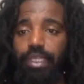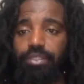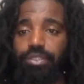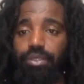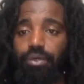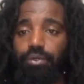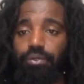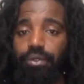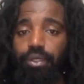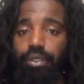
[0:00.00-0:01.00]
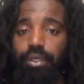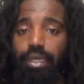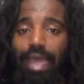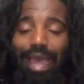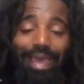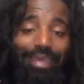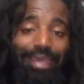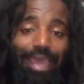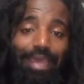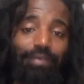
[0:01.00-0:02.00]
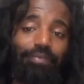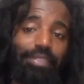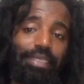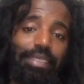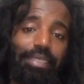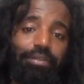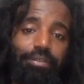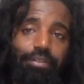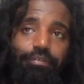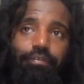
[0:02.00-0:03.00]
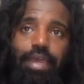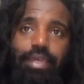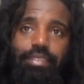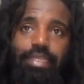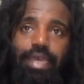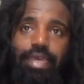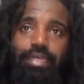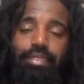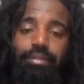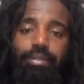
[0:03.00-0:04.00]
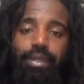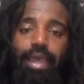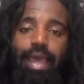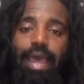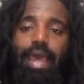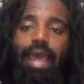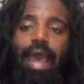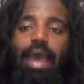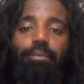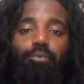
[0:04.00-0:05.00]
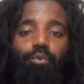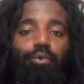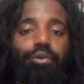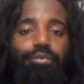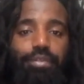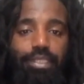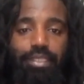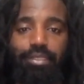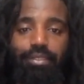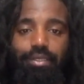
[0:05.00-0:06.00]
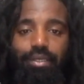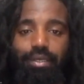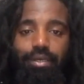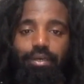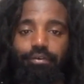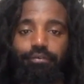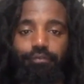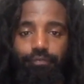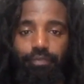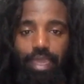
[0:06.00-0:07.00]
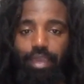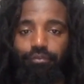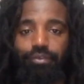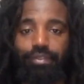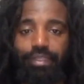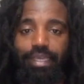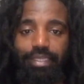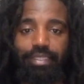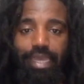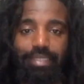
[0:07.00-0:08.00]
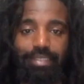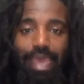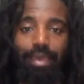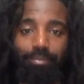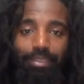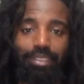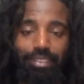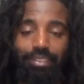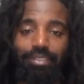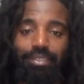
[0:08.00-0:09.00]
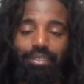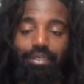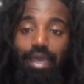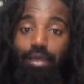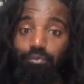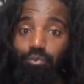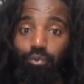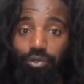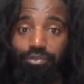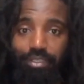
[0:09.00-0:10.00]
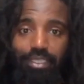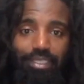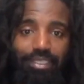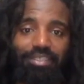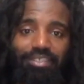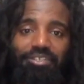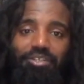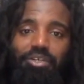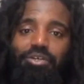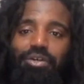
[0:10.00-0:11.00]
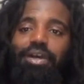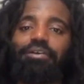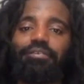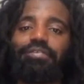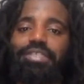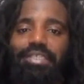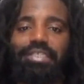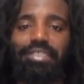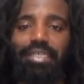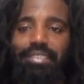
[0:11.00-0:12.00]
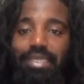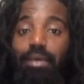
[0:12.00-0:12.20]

And so I have to heal the fact that I'm worthy of everything that's happening. I'm worthy, you know, of success.